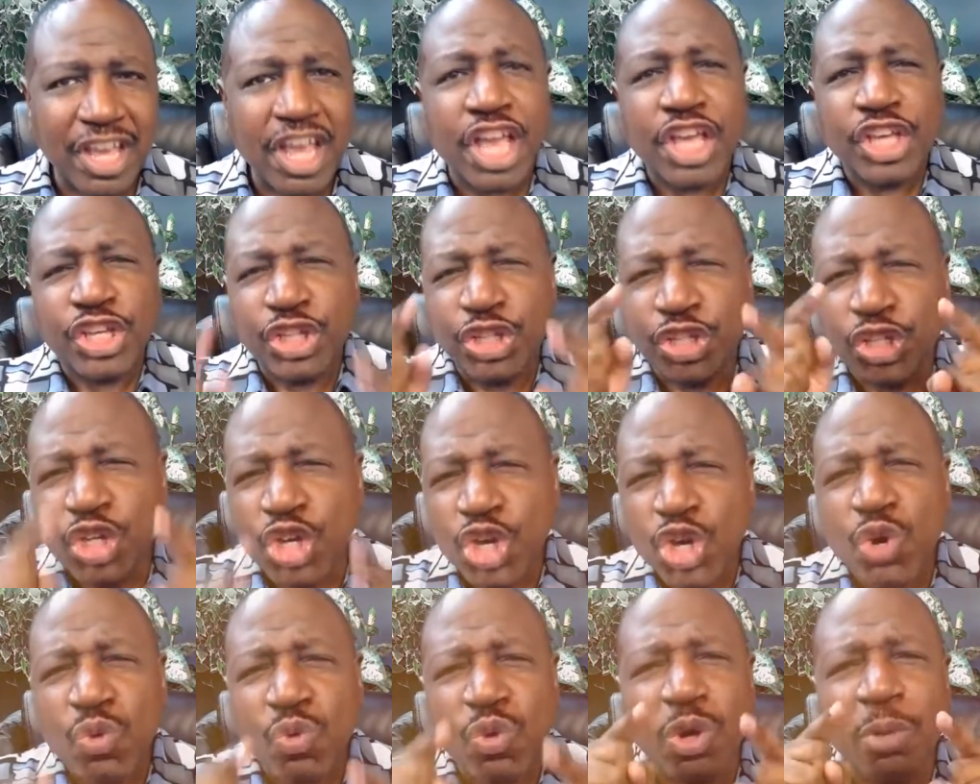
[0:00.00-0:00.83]

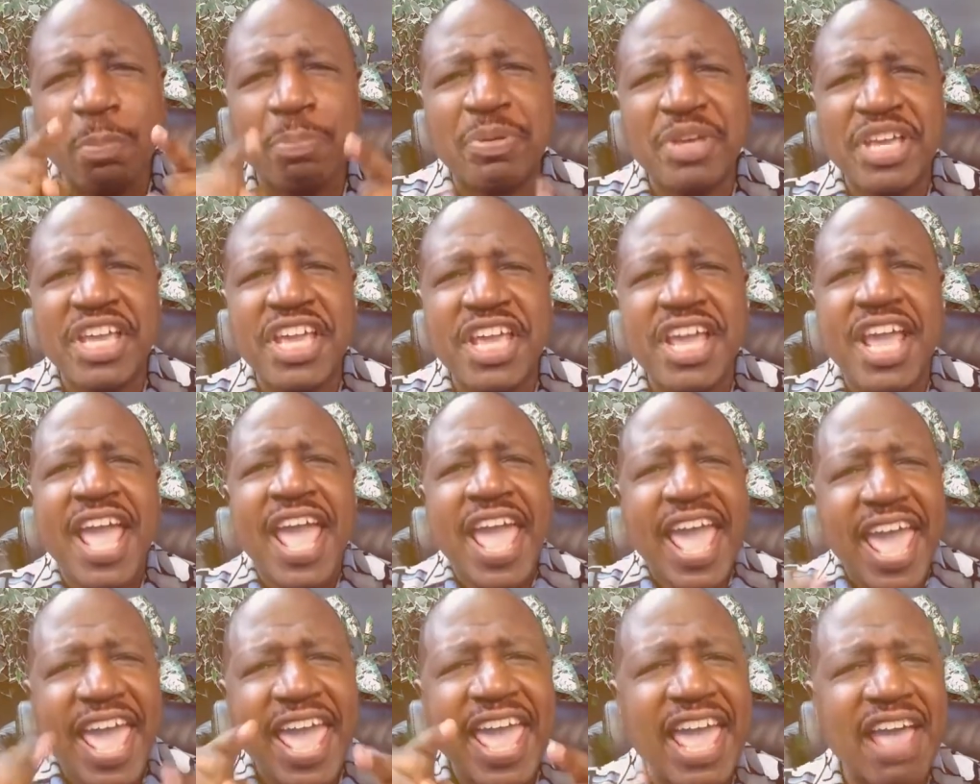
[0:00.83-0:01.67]
You will be
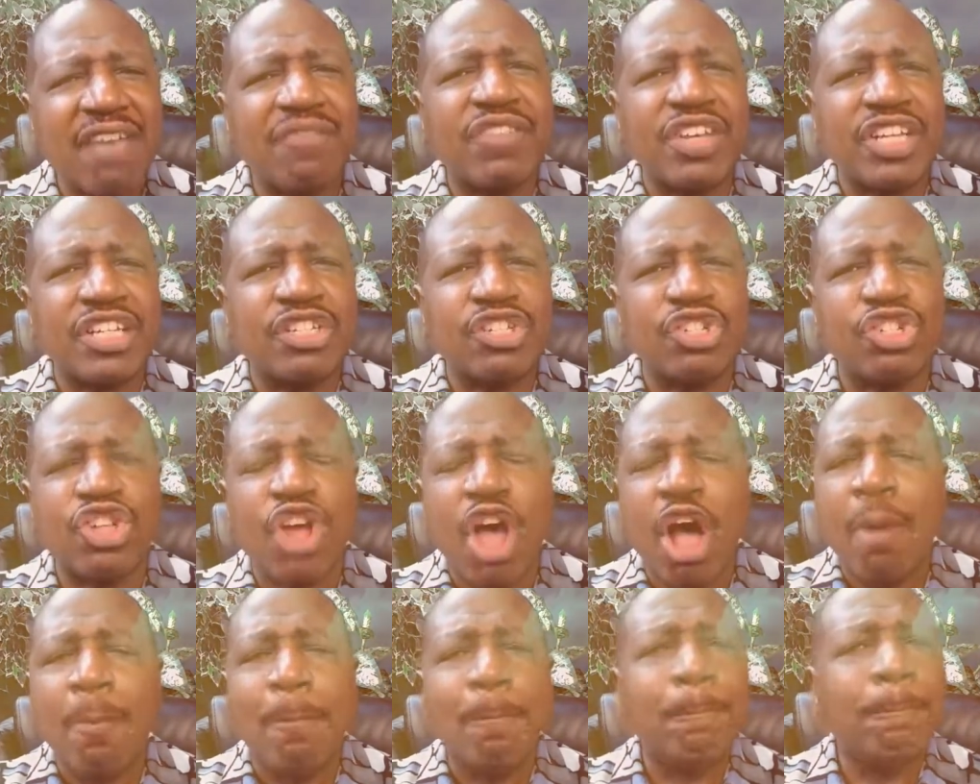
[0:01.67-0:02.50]
heaven's
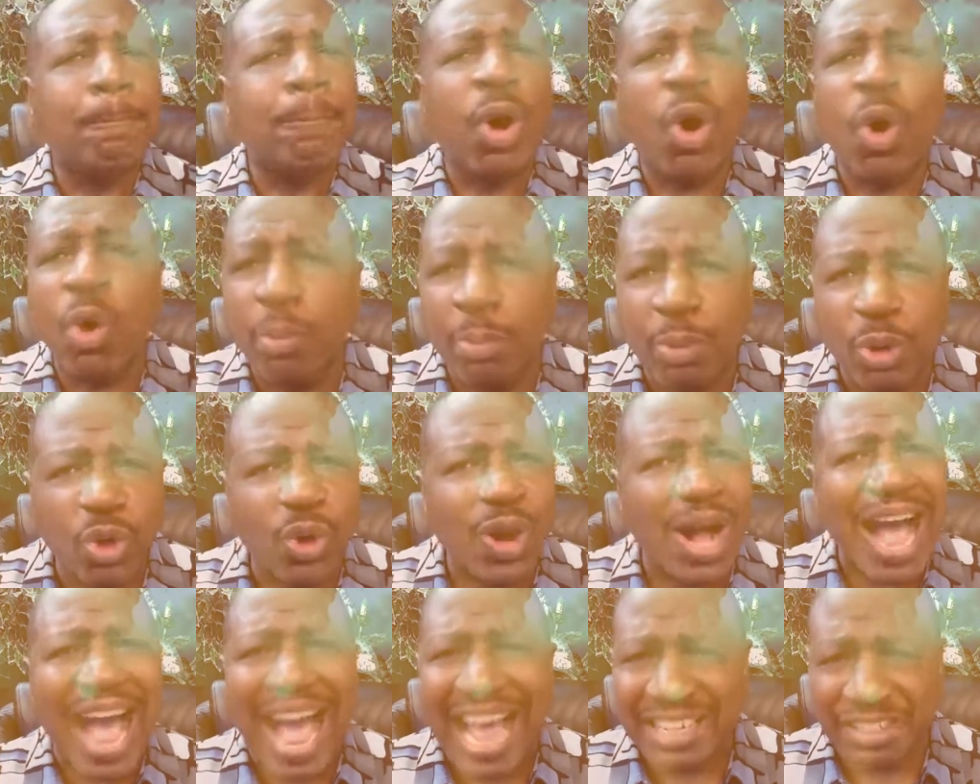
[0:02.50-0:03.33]
mobile
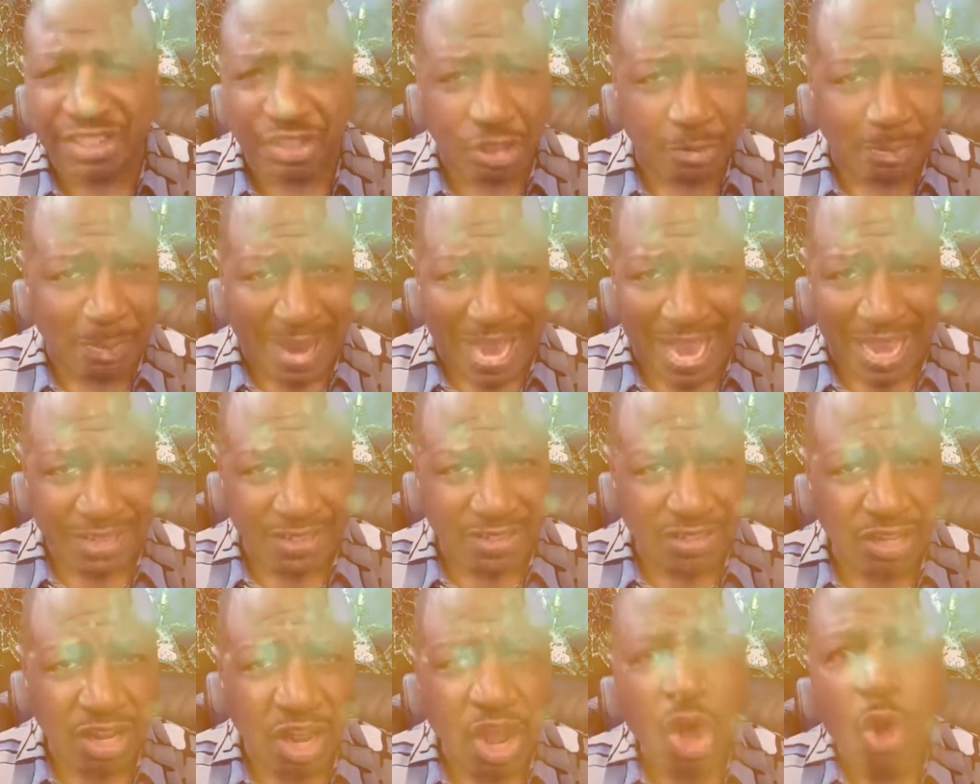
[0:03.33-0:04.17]

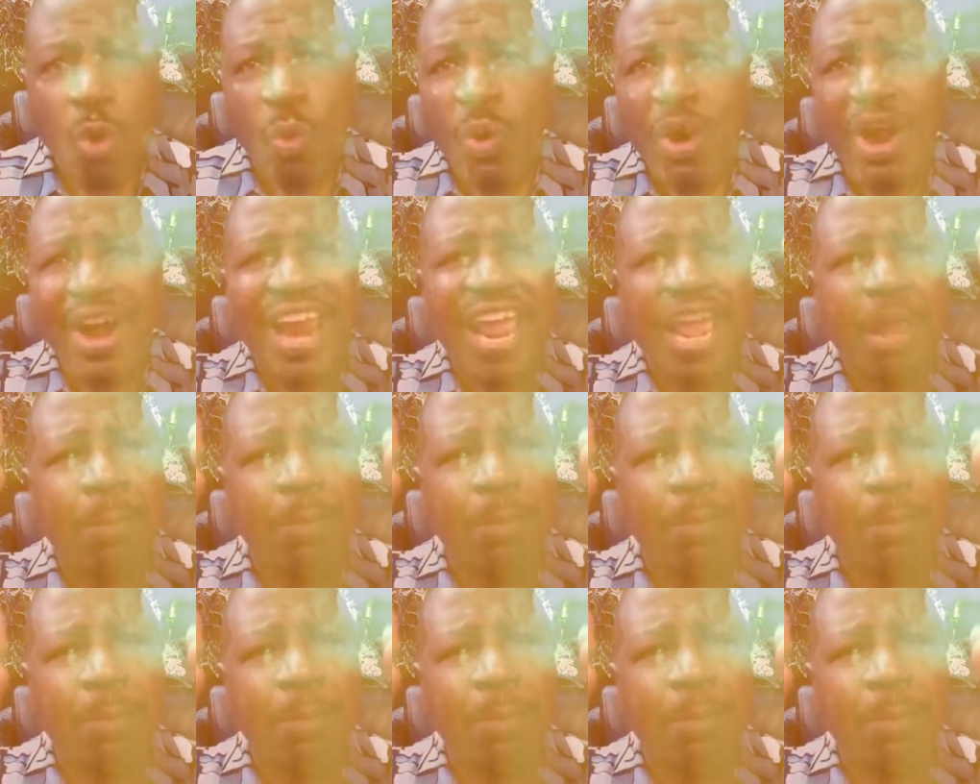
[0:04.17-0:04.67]
hotspot, where a